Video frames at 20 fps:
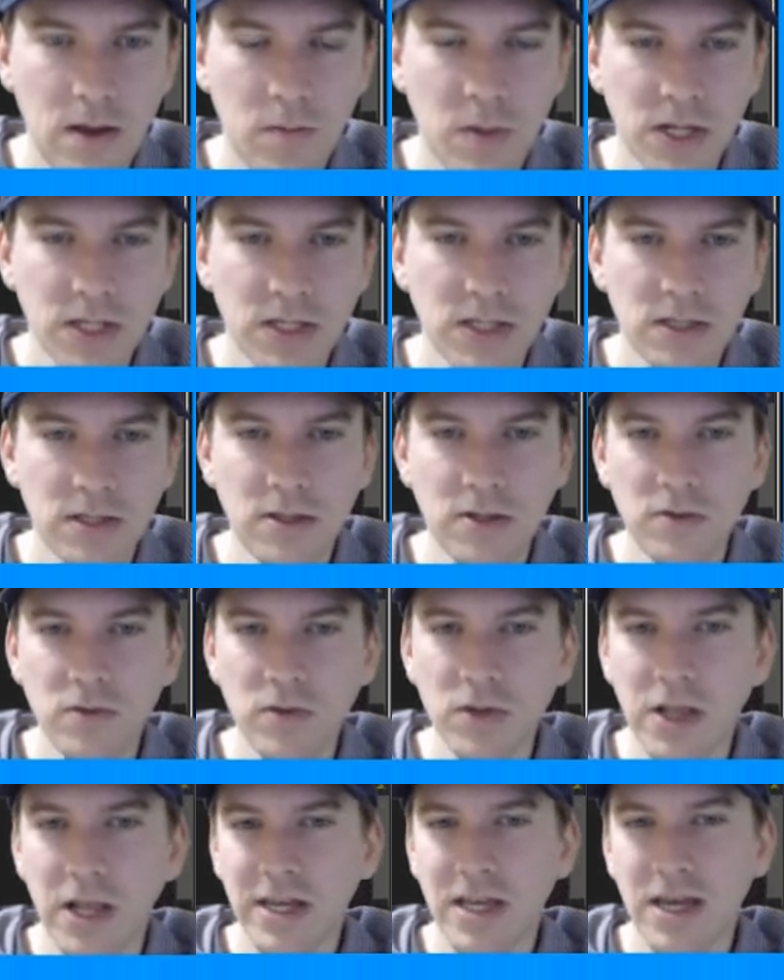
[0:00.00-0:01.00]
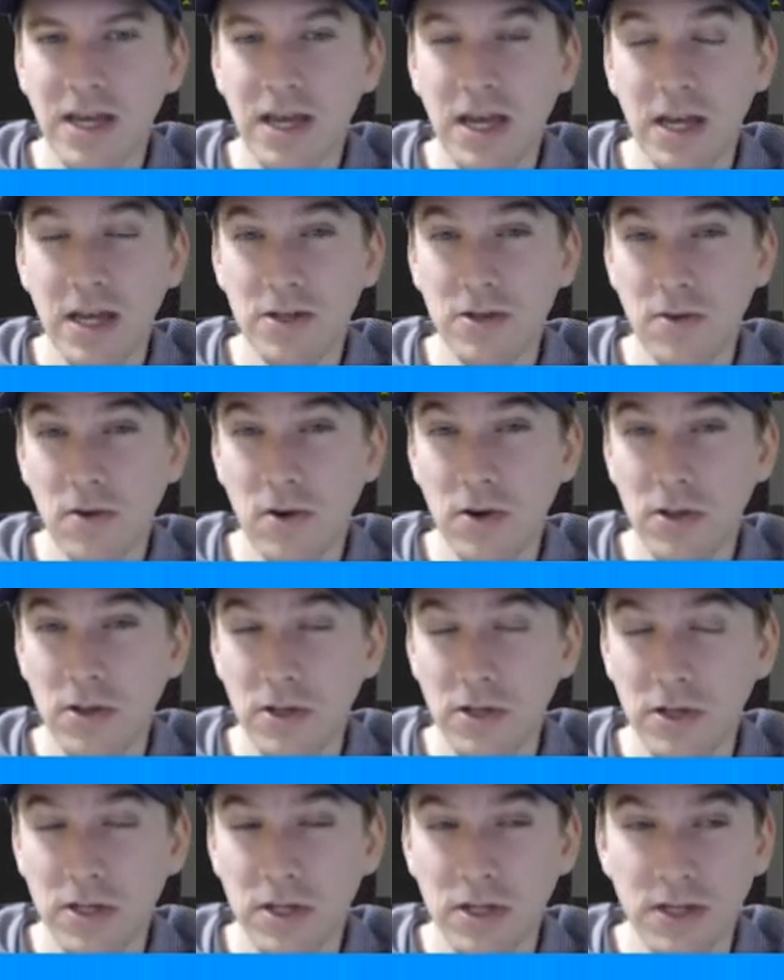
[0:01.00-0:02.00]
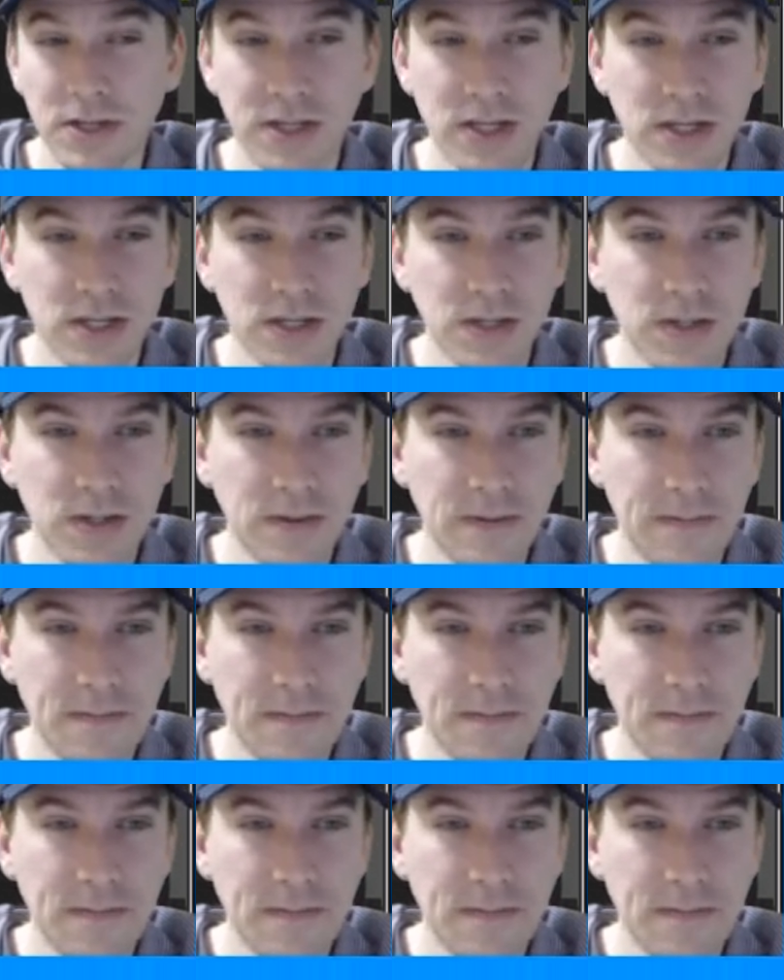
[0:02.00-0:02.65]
But I still would like a hand-drawn look on this.